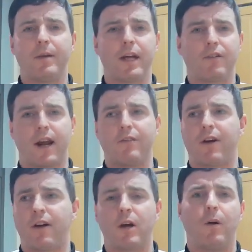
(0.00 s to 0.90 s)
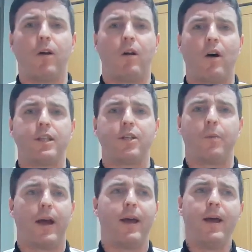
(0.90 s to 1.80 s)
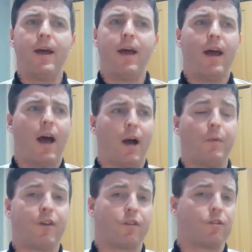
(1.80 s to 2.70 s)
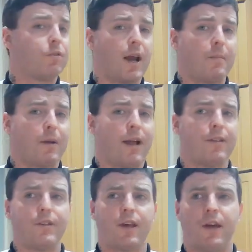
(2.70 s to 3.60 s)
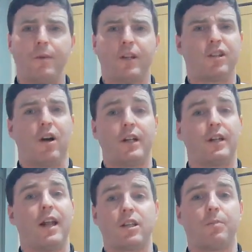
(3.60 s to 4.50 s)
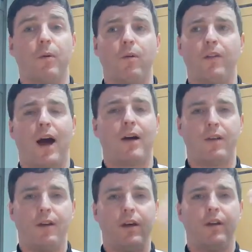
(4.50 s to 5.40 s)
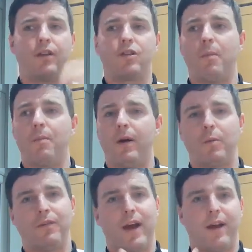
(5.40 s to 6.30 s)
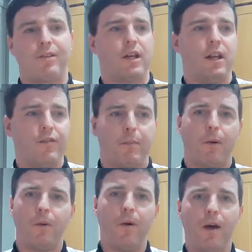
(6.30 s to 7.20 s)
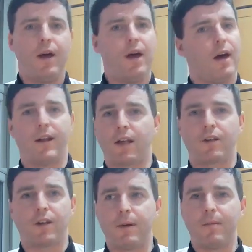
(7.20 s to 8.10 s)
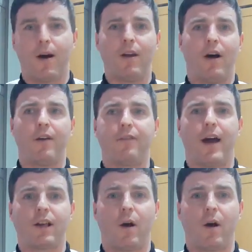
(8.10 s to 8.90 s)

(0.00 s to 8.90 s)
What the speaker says: Me and Craig Farragher put a lot into it, and we've got some great plans, and we've decided now to put that at the top, along with AFC Liverpool, and that's going to be my life now.